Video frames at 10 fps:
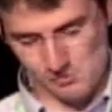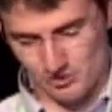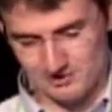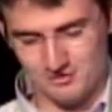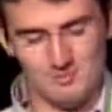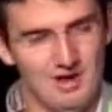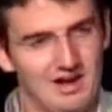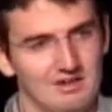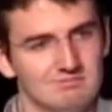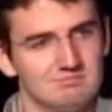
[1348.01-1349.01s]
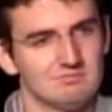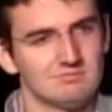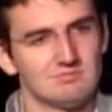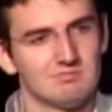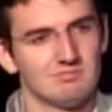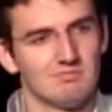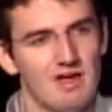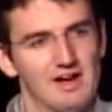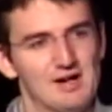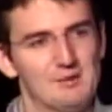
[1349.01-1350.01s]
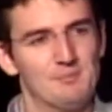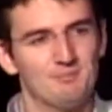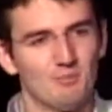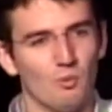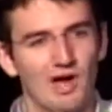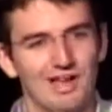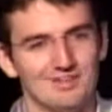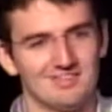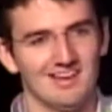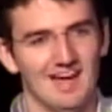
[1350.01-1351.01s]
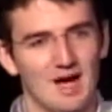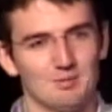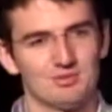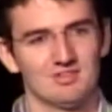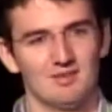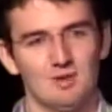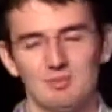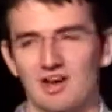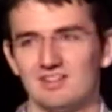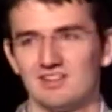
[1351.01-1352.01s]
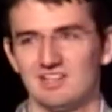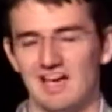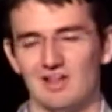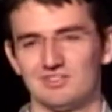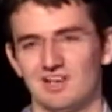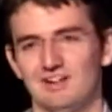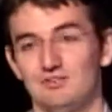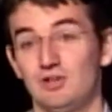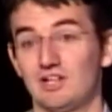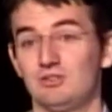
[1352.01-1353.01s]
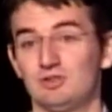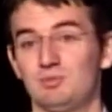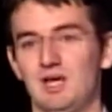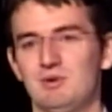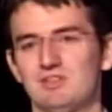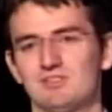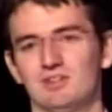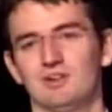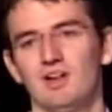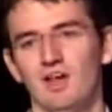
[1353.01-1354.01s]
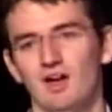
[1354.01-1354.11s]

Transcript: one of the main ways that apps have been monetizing outside of direct user payments, so